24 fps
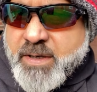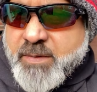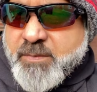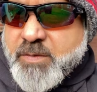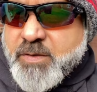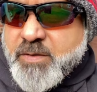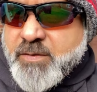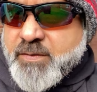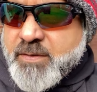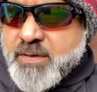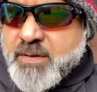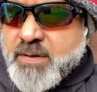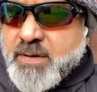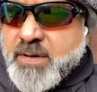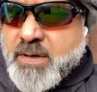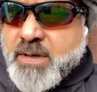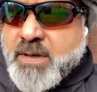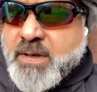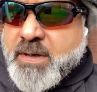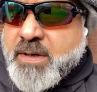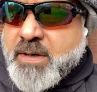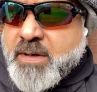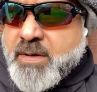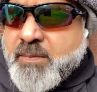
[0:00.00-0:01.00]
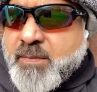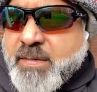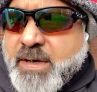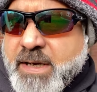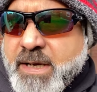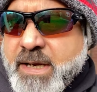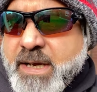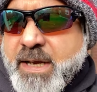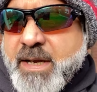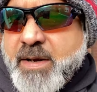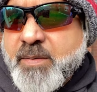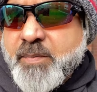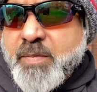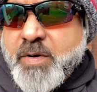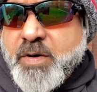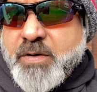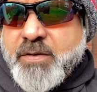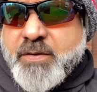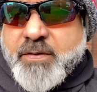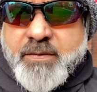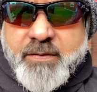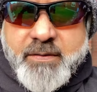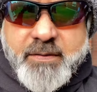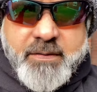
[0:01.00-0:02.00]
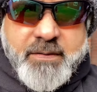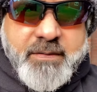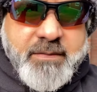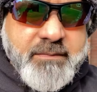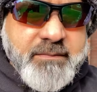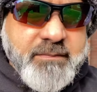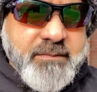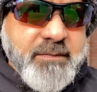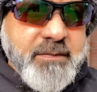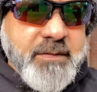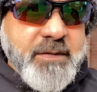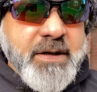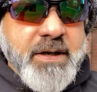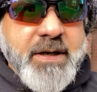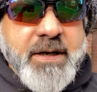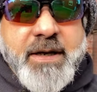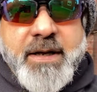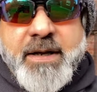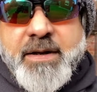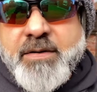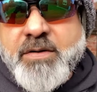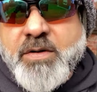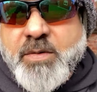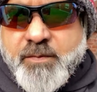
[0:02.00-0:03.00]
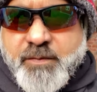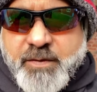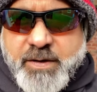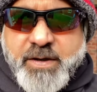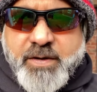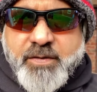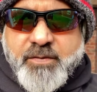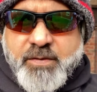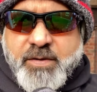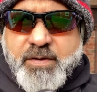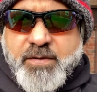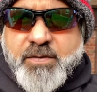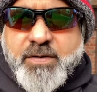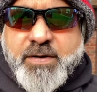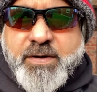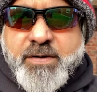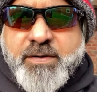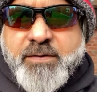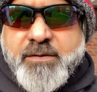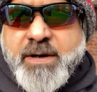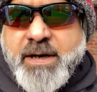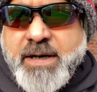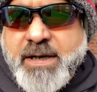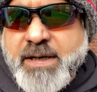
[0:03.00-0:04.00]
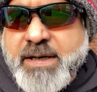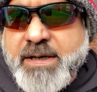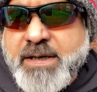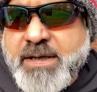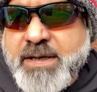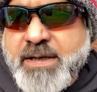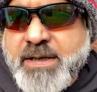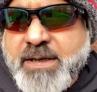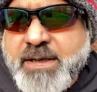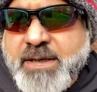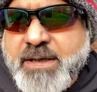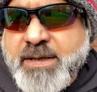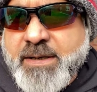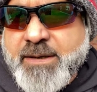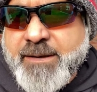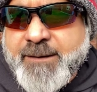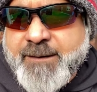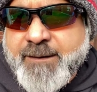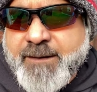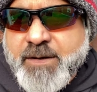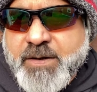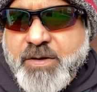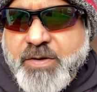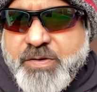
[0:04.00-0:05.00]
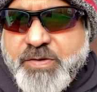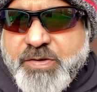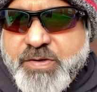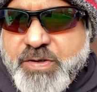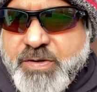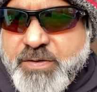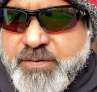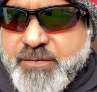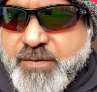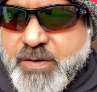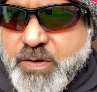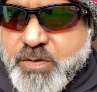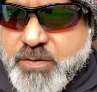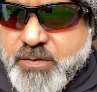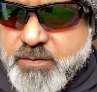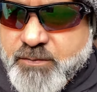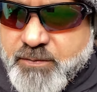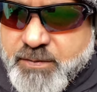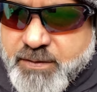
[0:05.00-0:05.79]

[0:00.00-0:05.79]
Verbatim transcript: I'm using my AirPods and hopefully it's recording directly onto the phone.